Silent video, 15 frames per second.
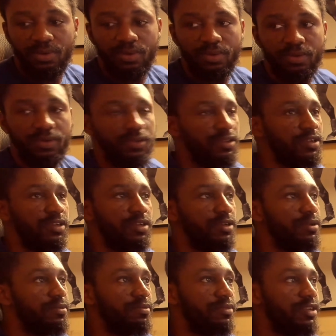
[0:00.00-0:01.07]
So
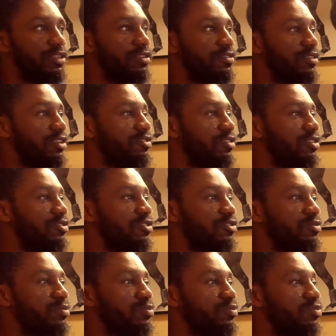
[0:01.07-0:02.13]
let us actually
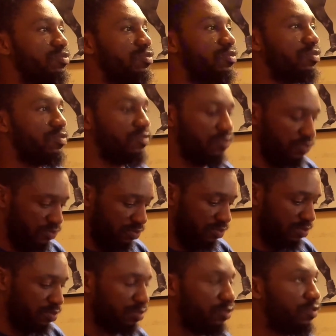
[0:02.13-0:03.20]
just
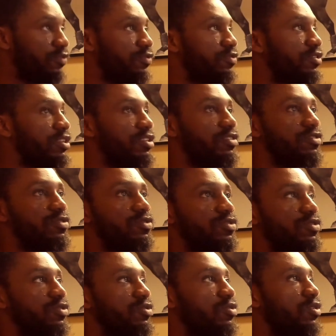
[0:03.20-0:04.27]
move
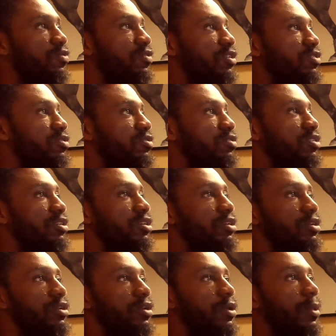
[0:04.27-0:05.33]
this over to
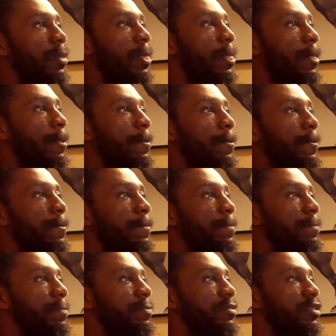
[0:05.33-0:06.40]
here.
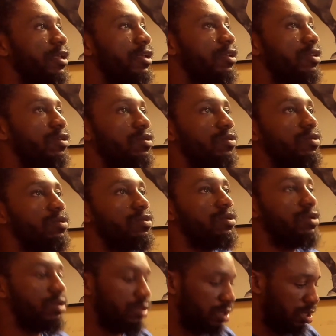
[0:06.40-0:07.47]
Thank
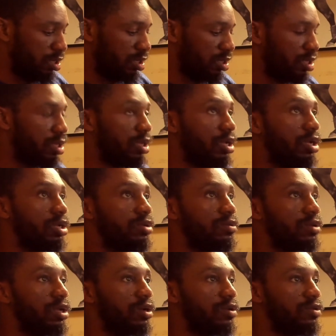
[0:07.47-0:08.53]
you.
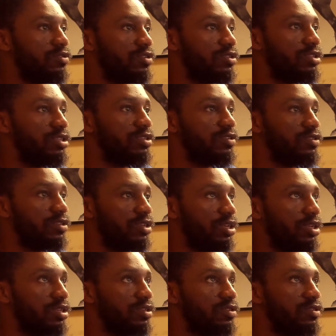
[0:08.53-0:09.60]
We can close on this,
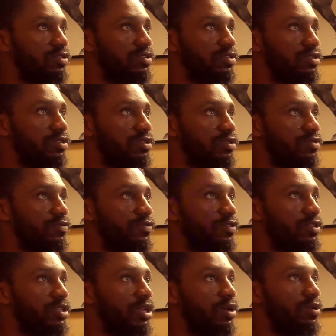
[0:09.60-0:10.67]
guys,
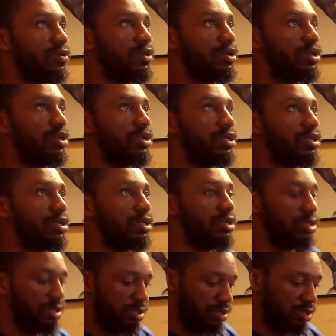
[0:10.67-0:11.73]
for now.
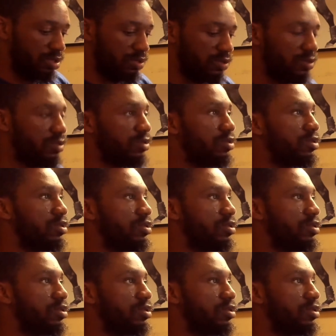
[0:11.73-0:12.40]
Yes.